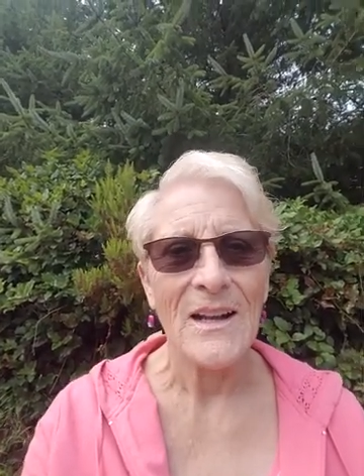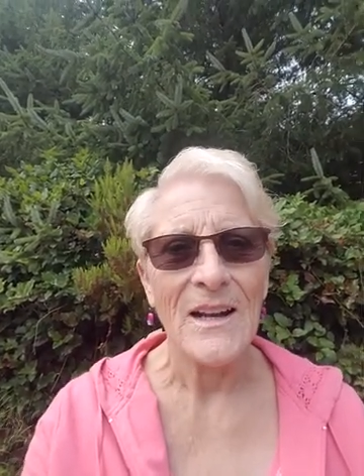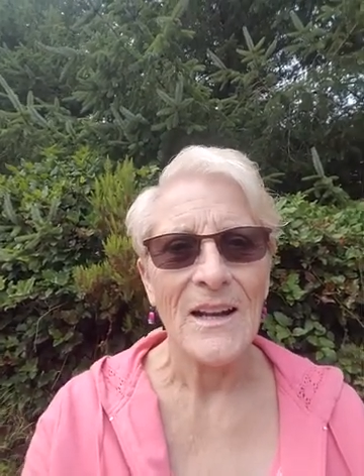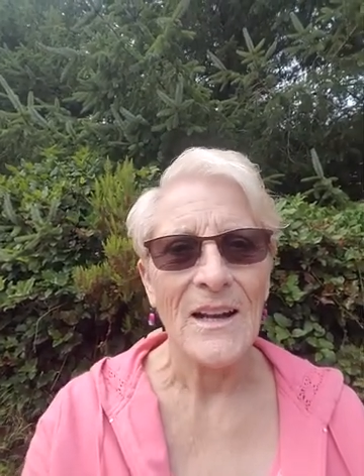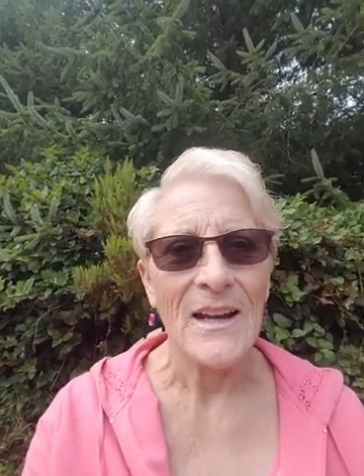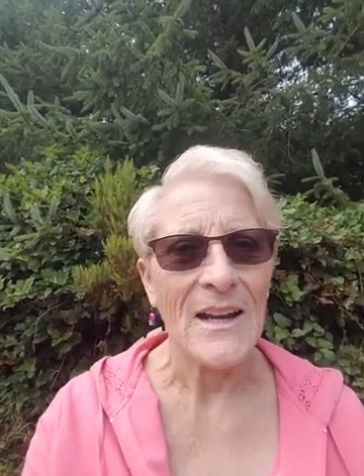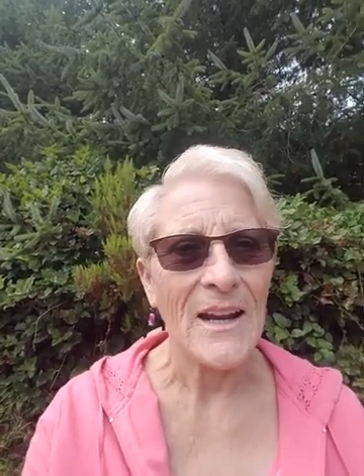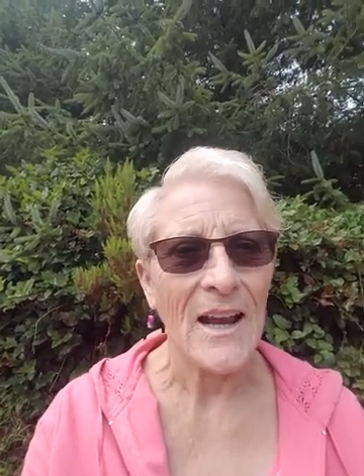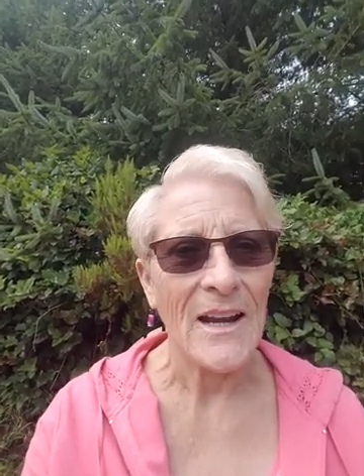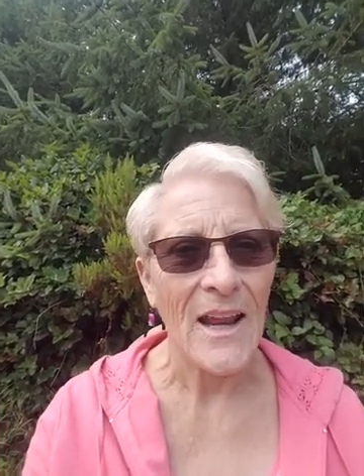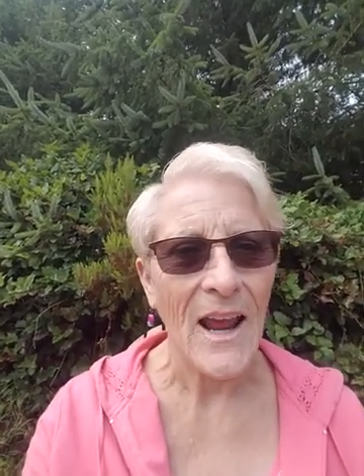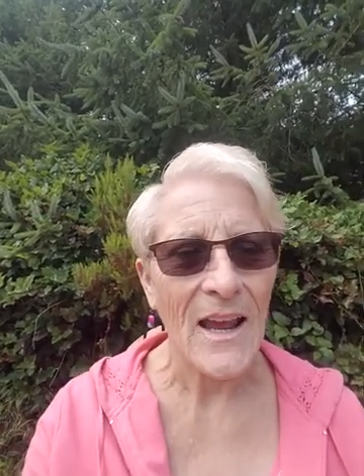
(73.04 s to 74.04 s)
He
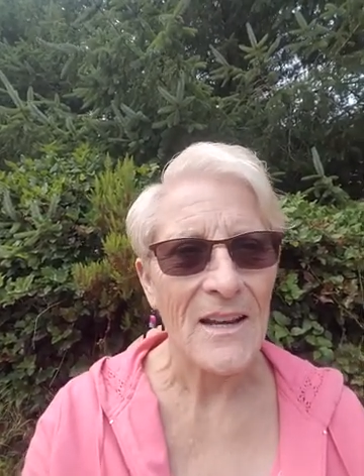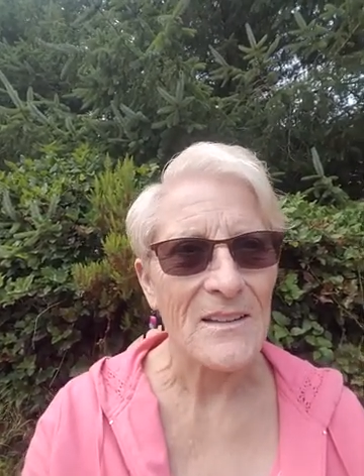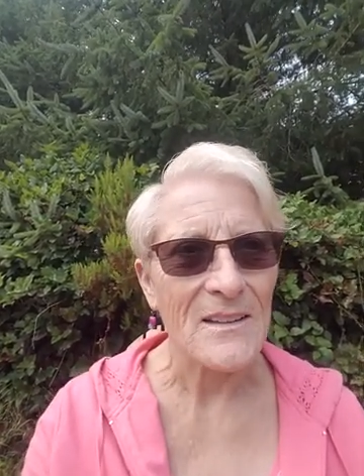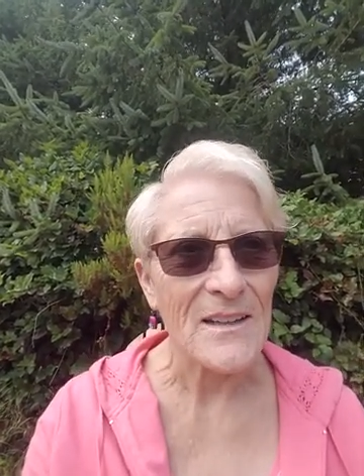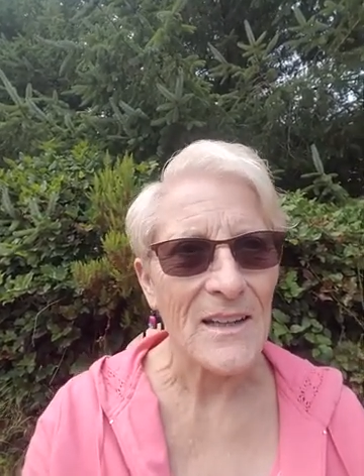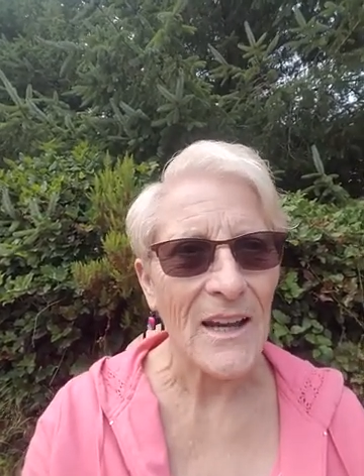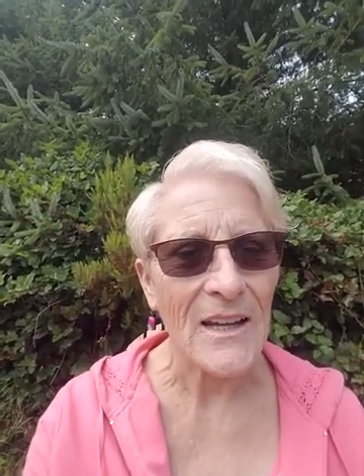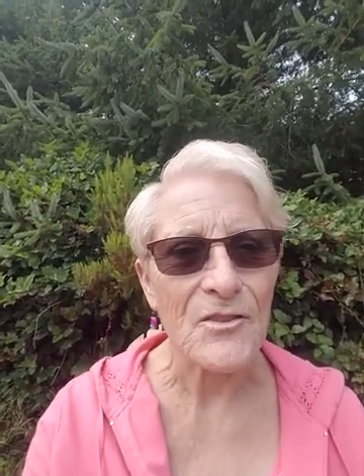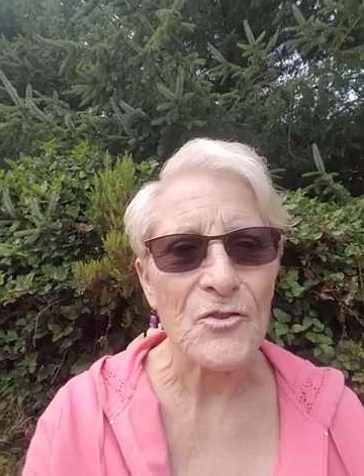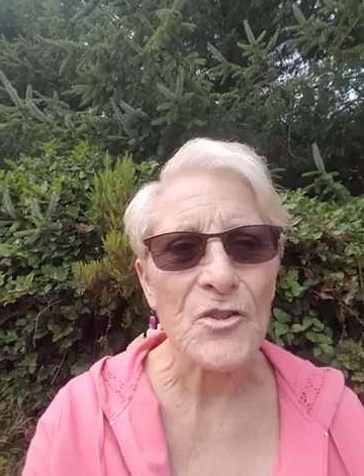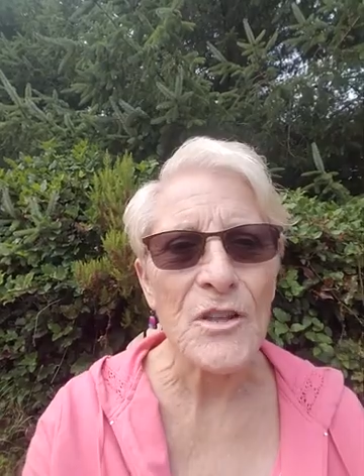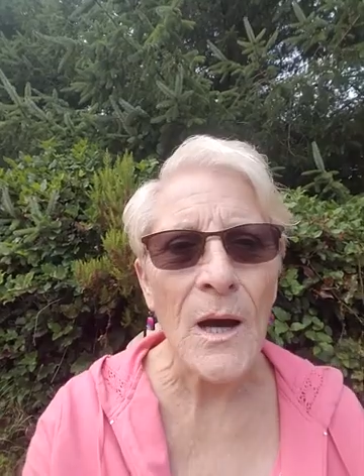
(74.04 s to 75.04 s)
had
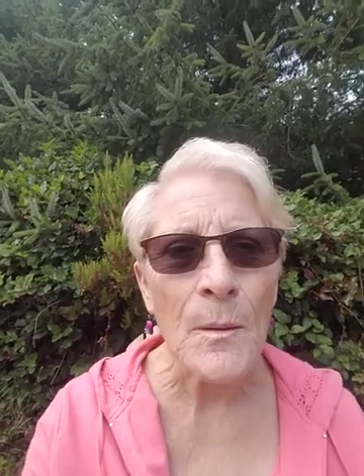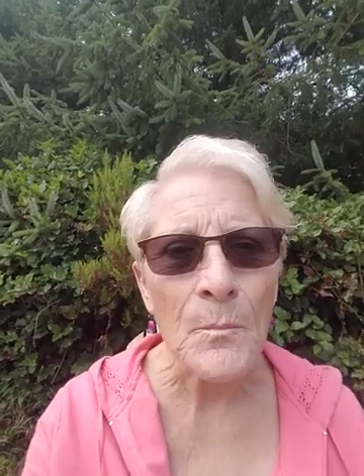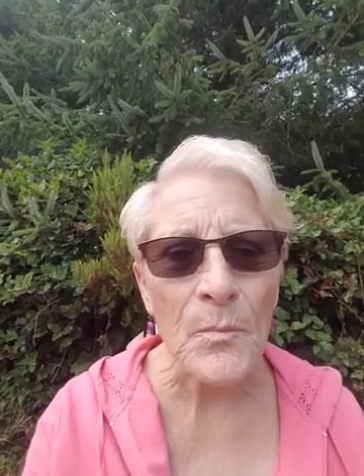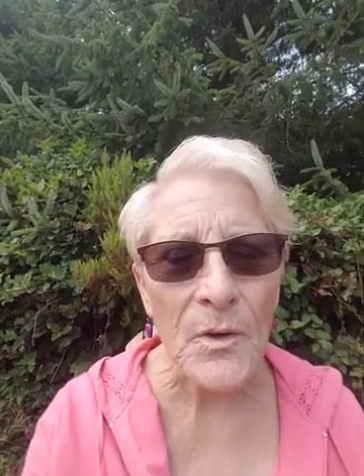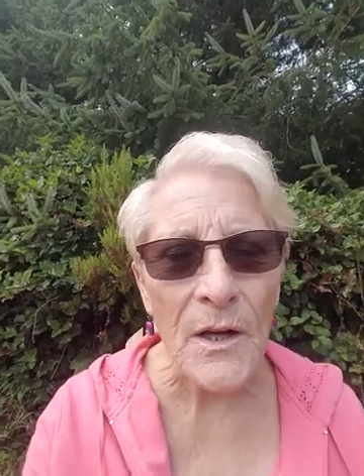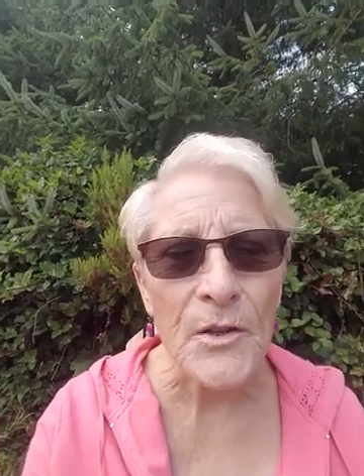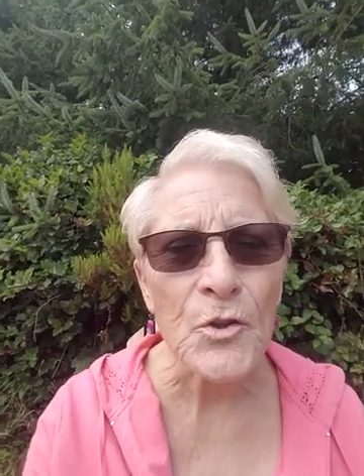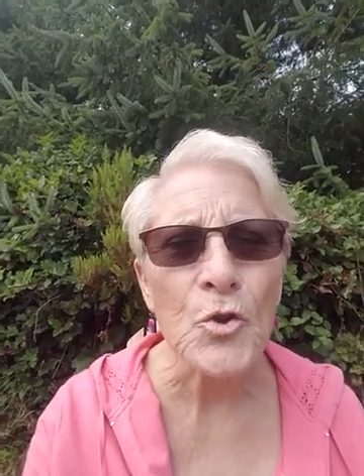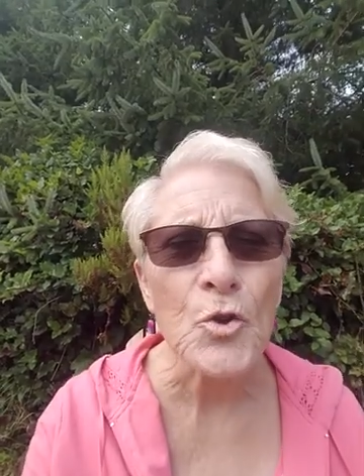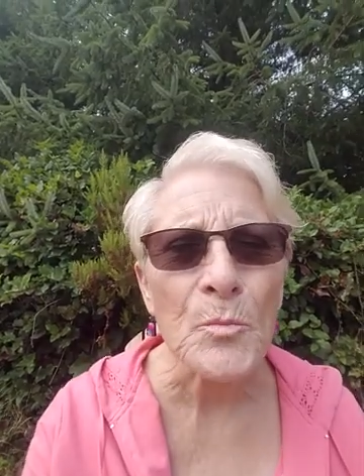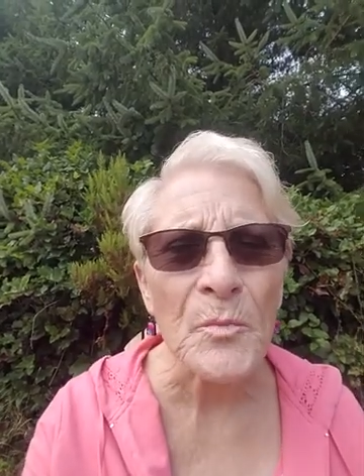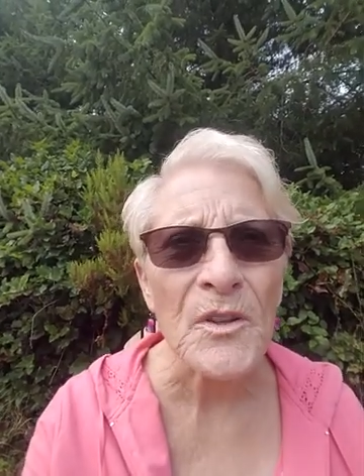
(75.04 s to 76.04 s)

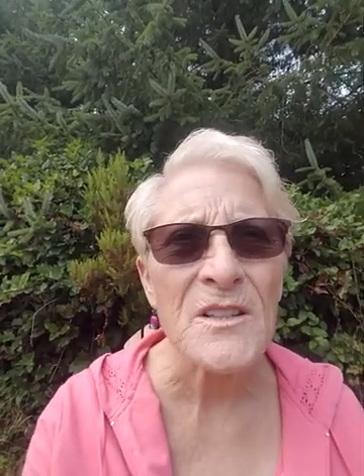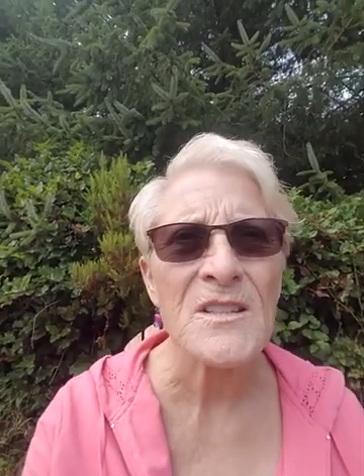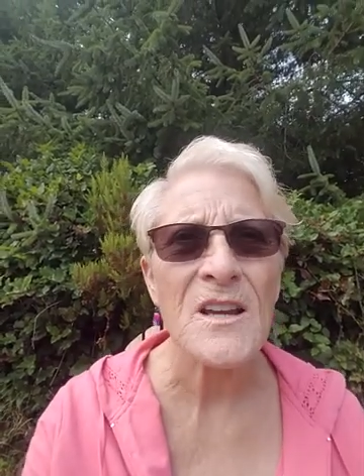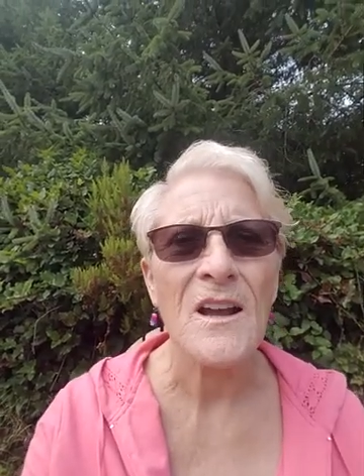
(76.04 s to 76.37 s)
numerous